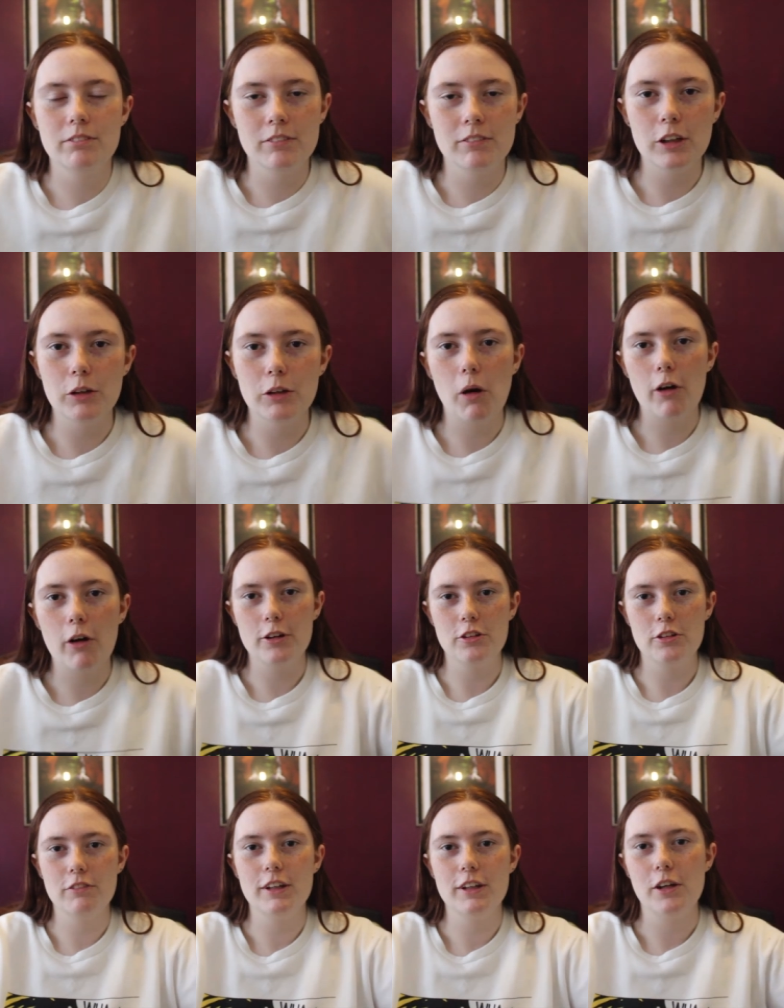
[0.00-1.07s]
new
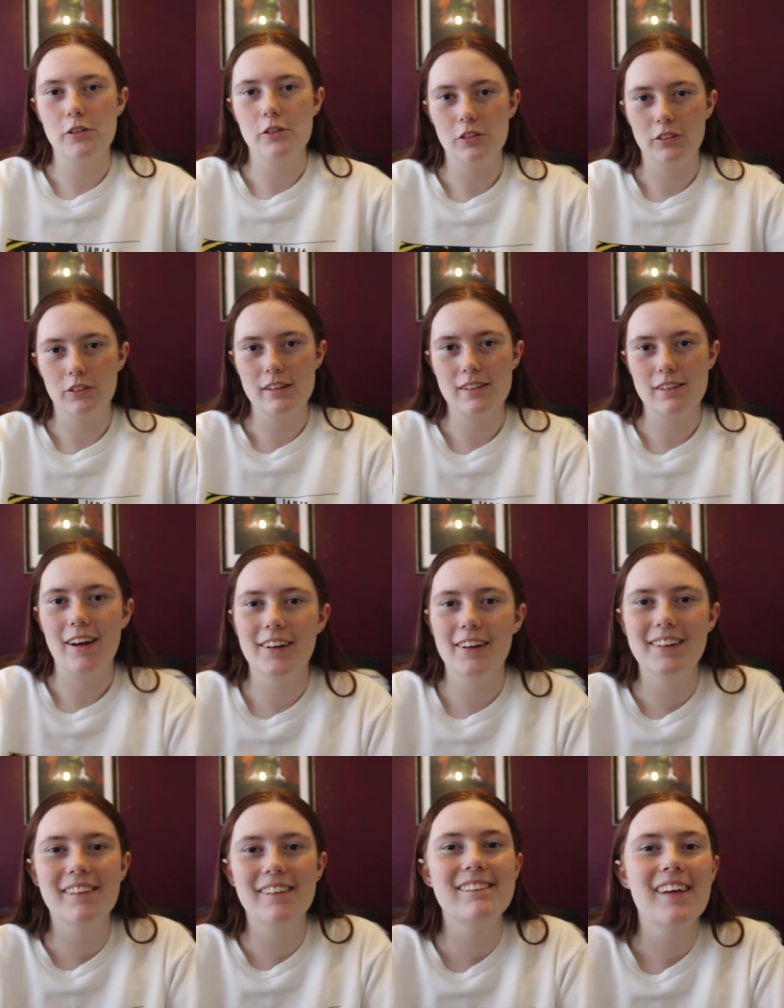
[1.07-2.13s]
origin videos on these
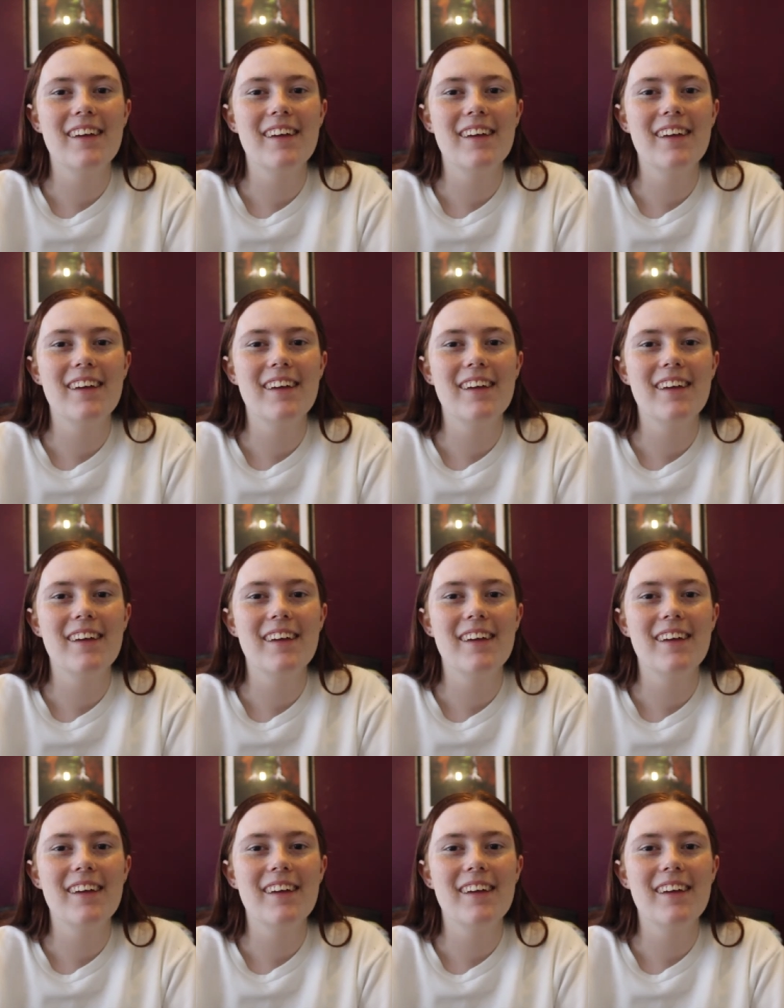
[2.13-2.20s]
characters.